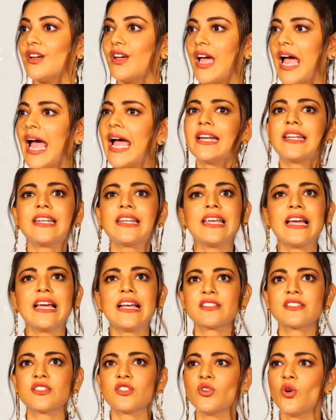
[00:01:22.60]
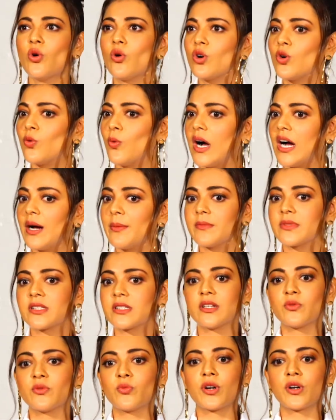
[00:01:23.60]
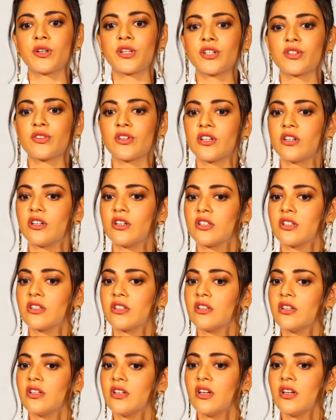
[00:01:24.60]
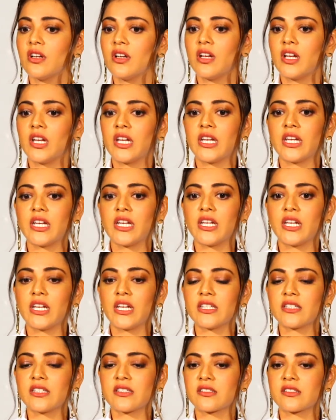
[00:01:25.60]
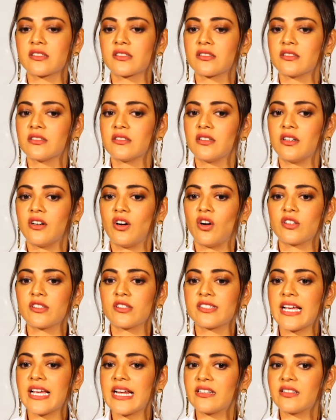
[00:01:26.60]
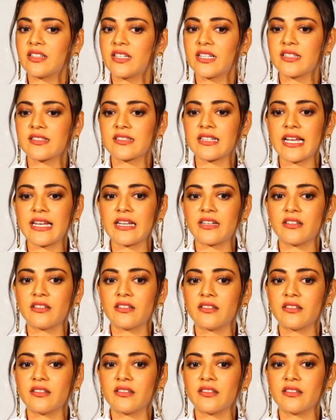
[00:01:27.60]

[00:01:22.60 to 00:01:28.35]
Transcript: And he has no qualms in wanting to learn. He is... On set, he's like...